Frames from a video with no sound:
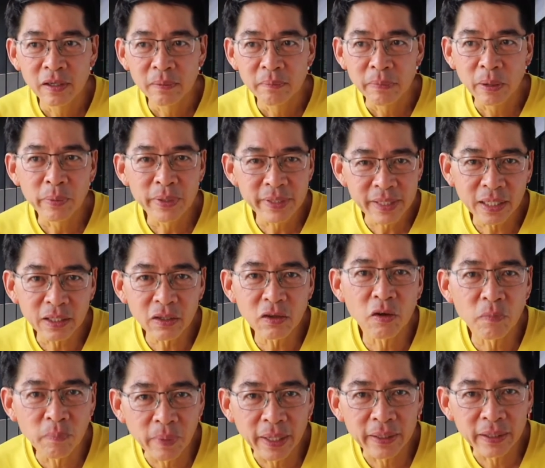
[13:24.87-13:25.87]
But we started
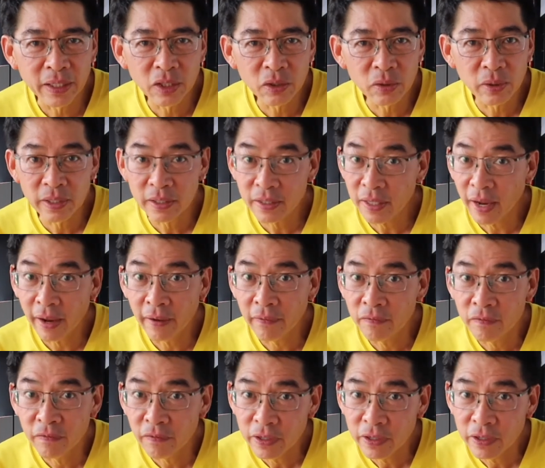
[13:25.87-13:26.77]
out planting trees, and